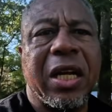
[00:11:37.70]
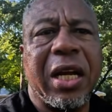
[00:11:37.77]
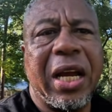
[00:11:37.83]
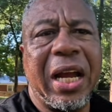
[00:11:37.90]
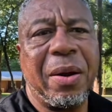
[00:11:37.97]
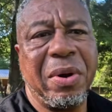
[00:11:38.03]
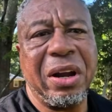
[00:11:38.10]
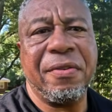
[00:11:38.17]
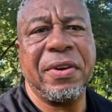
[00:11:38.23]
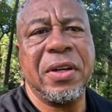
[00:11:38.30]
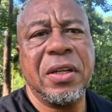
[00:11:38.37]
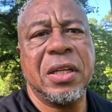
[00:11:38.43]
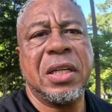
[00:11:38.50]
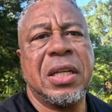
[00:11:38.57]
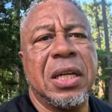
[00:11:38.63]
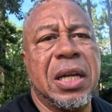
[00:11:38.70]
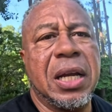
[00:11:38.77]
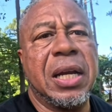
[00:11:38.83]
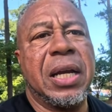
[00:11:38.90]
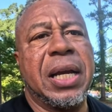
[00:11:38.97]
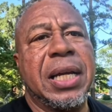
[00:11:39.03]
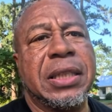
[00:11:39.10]
However,
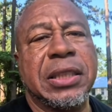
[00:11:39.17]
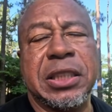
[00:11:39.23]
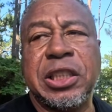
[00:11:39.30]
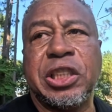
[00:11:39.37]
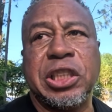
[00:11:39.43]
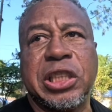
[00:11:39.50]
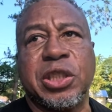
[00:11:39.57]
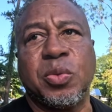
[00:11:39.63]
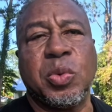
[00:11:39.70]
this is just